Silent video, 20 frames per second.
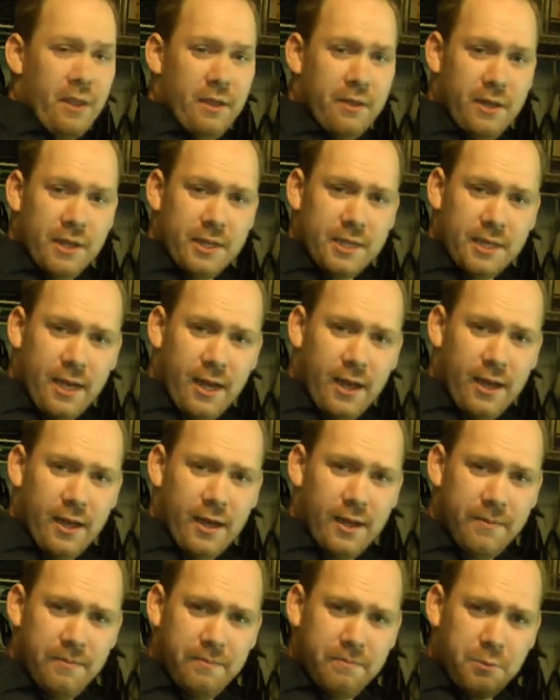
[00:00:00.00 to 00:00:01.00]
this
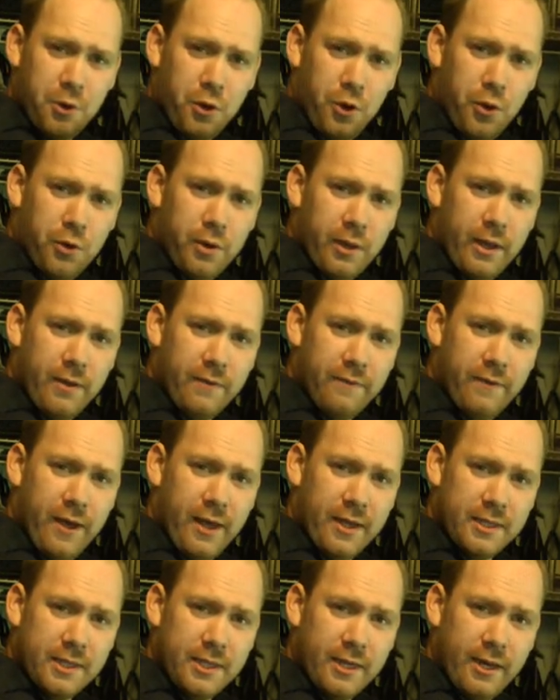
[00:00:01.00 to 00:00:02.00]
uh, cooling
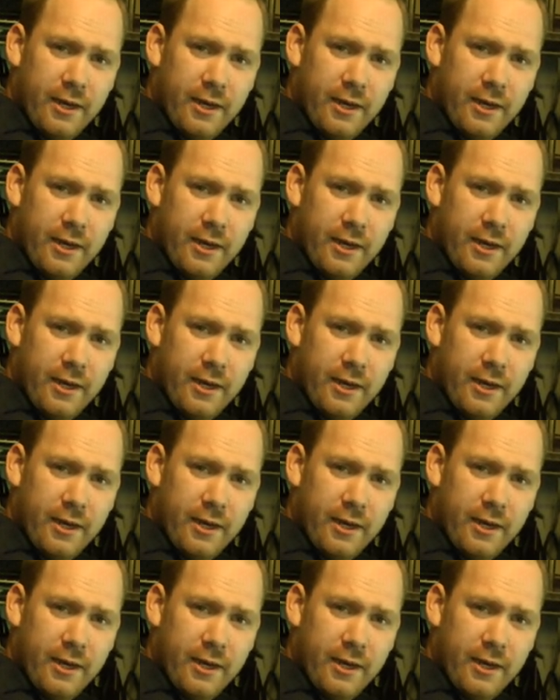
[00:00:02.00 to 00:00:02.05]
vest